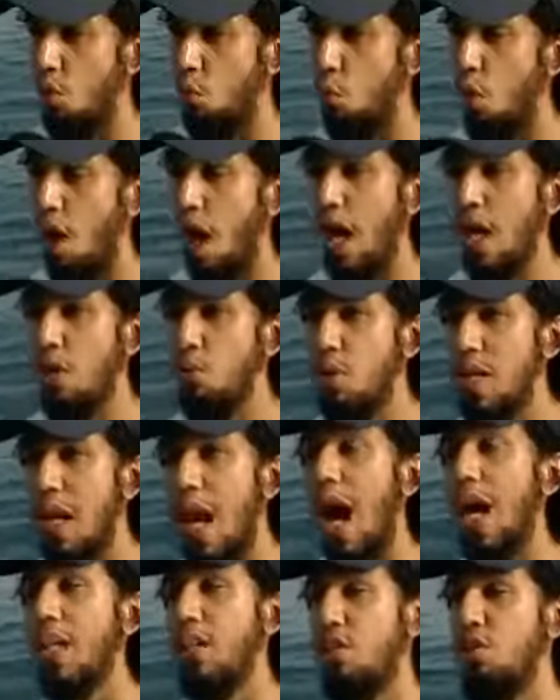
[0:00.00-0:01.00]
Why we
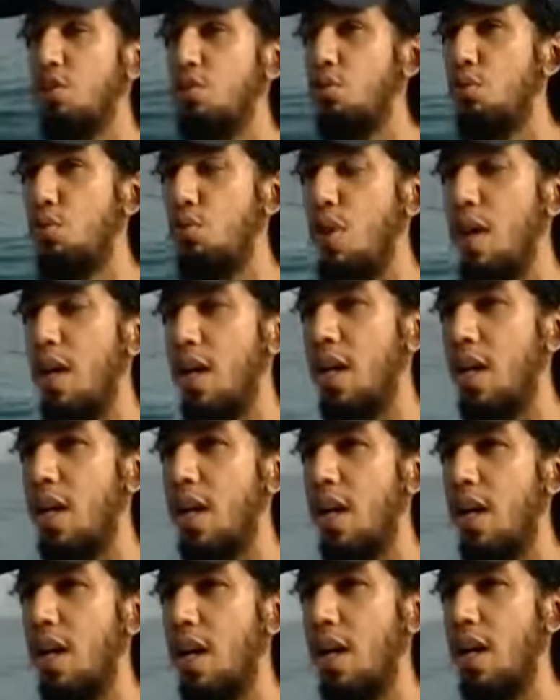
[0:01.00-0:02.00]
had to do
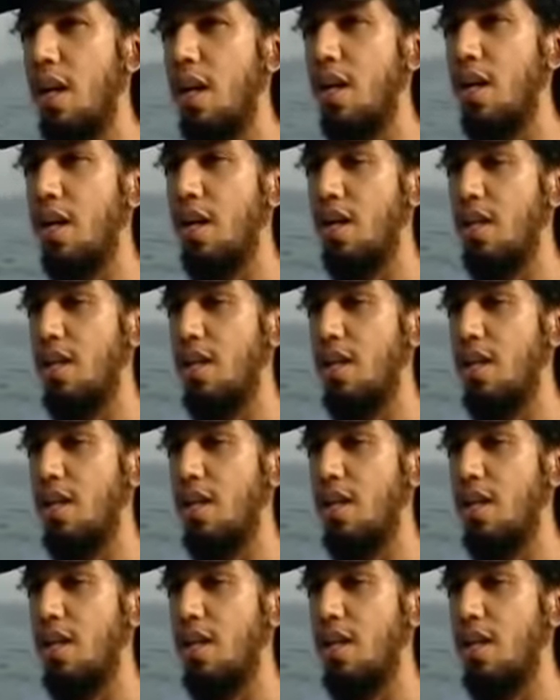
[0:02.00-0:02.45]
uh,